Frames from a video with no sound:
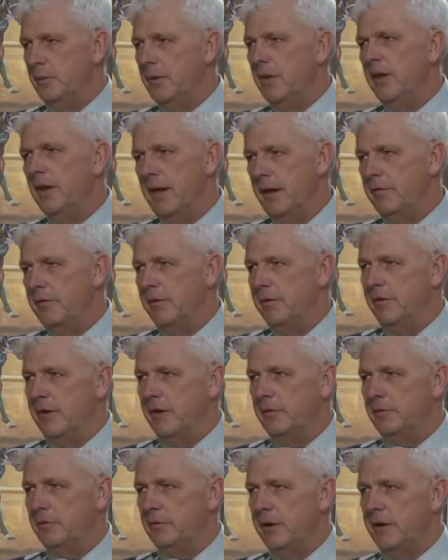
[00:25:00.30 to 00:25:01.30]
11
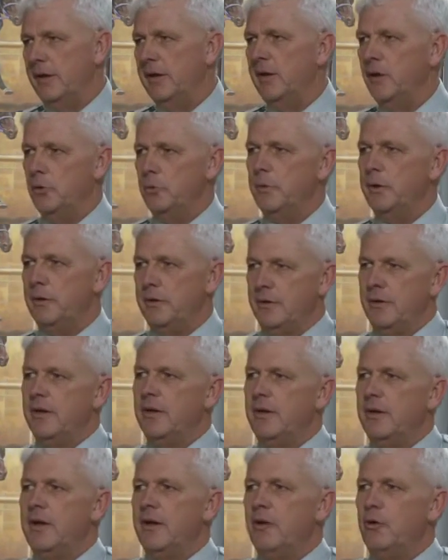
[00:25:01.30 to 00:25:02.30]
right now, but
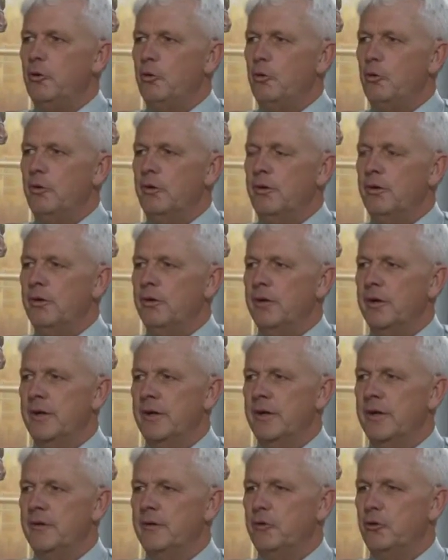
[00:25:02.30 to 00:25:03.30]
we're